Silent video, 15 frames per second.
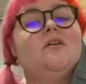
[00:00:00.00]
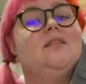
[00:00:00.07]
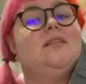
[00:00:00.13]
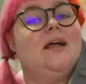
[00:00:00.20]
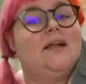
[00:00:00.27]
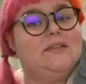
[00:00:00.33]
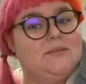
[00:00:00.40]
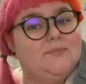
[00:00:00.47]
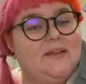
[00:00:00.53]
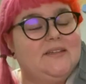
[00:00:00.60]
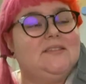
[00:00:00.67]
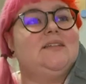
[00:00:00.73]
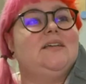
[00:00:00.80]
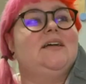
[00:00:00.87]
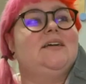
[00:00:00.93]
less
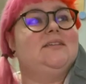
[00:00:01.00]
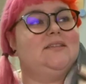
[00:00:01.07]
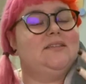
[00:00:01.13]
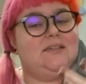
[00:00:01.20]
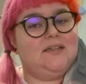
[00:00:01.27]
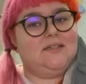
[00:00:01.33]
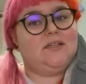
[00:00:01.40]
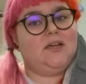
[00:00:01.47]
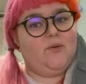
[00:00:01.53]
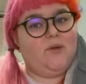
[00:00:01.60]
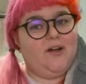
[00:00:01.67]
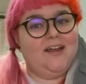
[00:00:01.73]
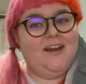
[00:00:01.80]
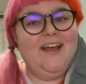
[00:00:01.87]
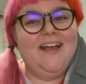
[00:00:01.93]
messy as the days go
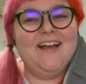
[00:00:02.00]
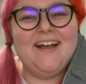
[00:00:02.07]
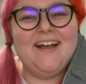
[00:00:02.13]
on,